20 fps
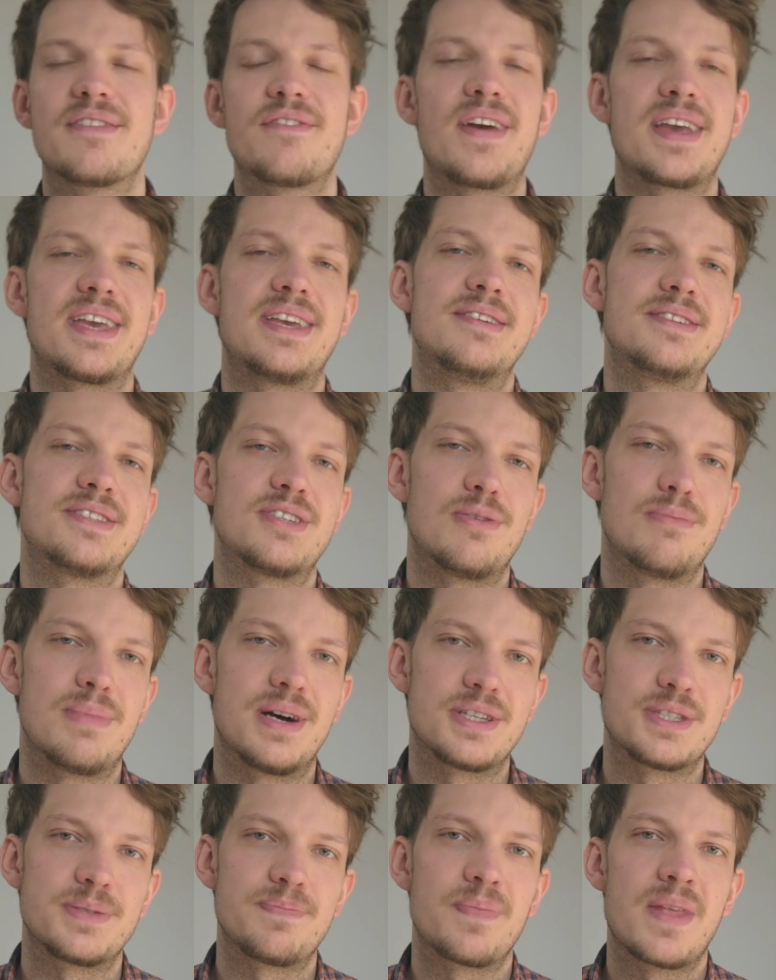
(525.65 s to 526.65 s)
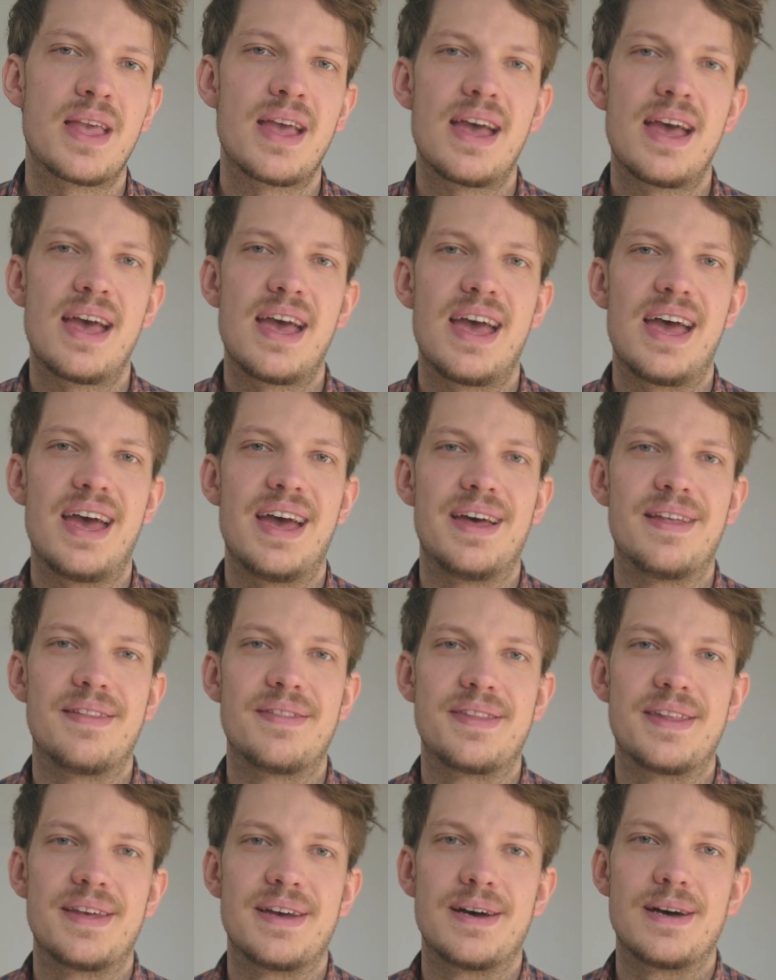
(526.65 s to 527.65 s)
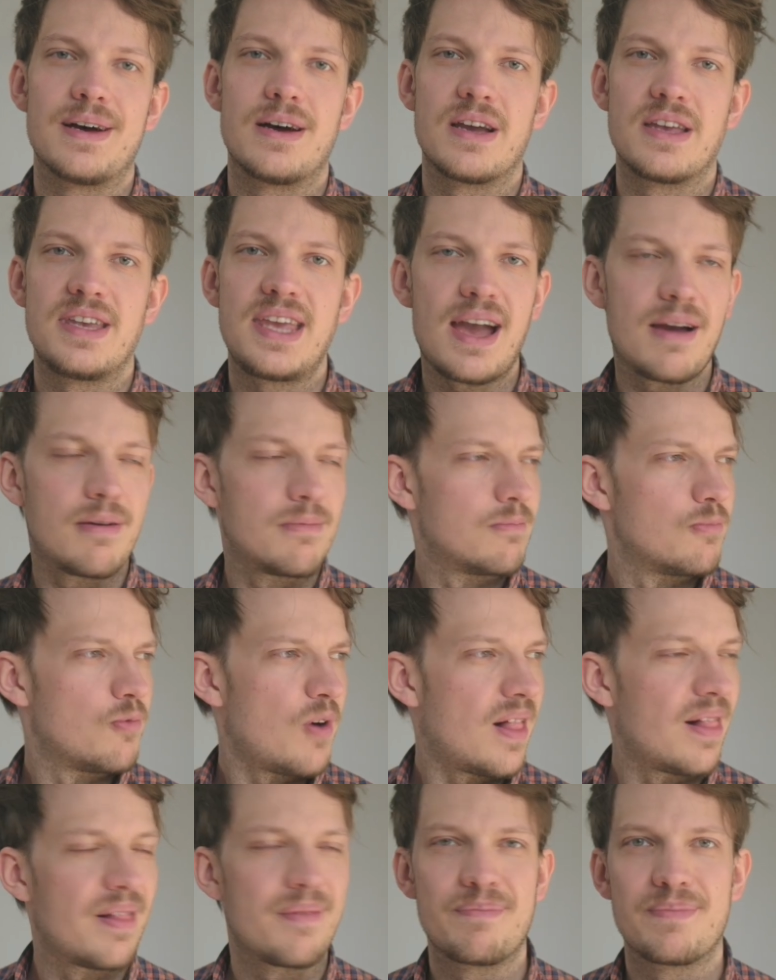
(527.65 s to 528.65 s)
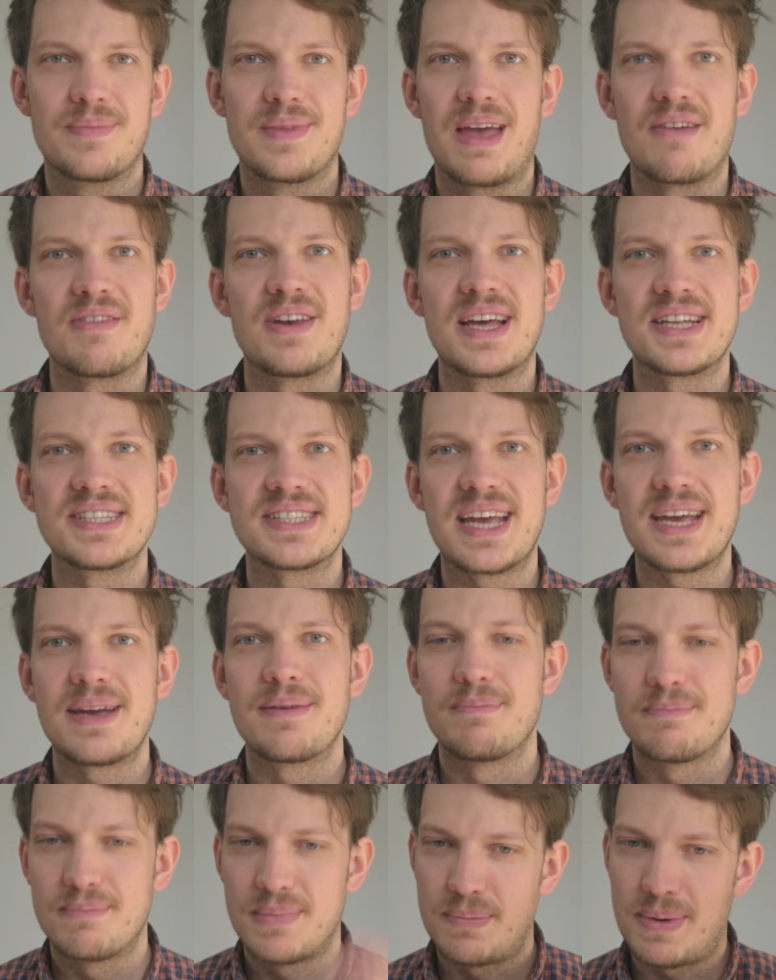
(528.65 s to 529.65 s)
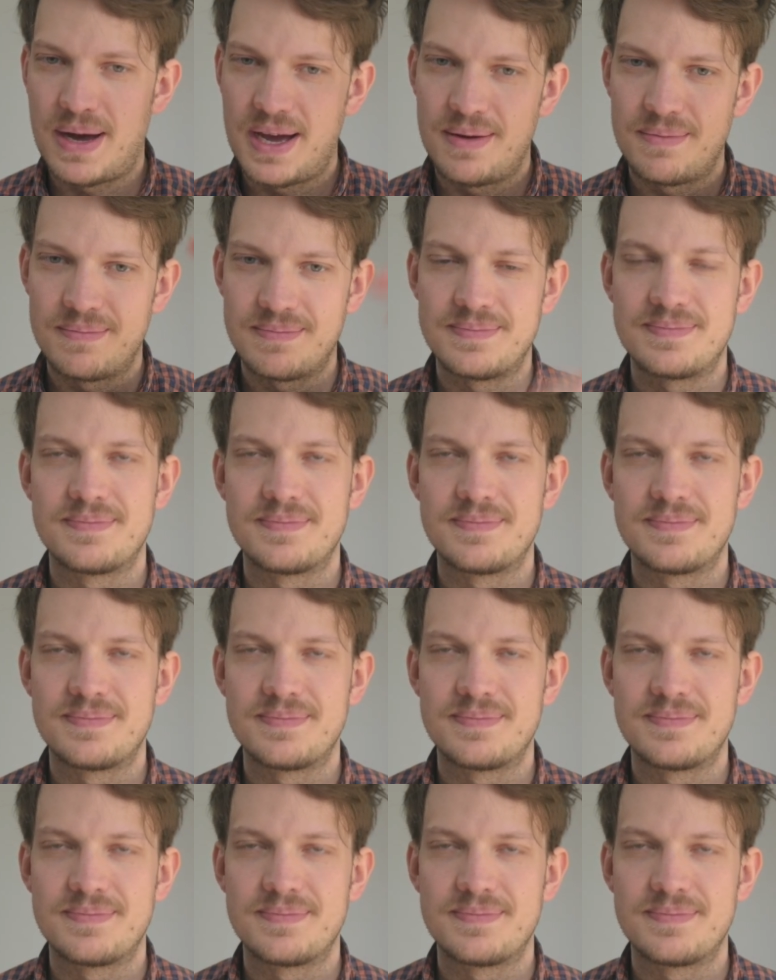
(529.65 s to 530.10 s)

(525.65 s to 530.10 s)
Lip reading: Thank you so much. And yeah, well, have a nice day. Bye bye.